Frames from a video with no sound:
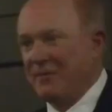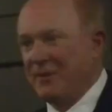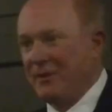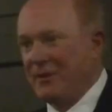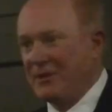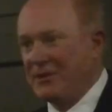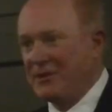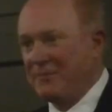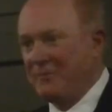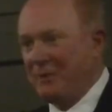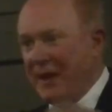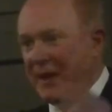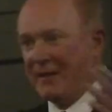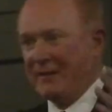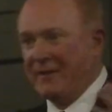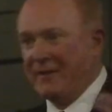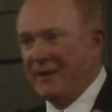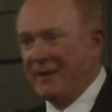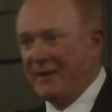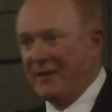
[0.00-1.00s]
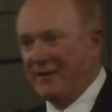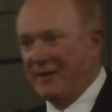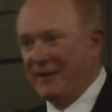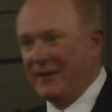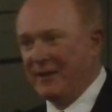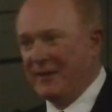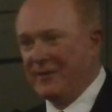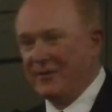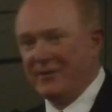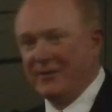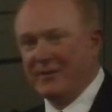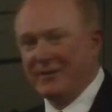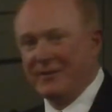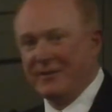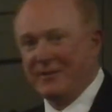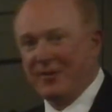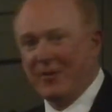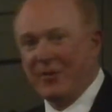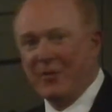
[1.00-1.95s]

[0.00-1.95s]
of expanding, you know, it's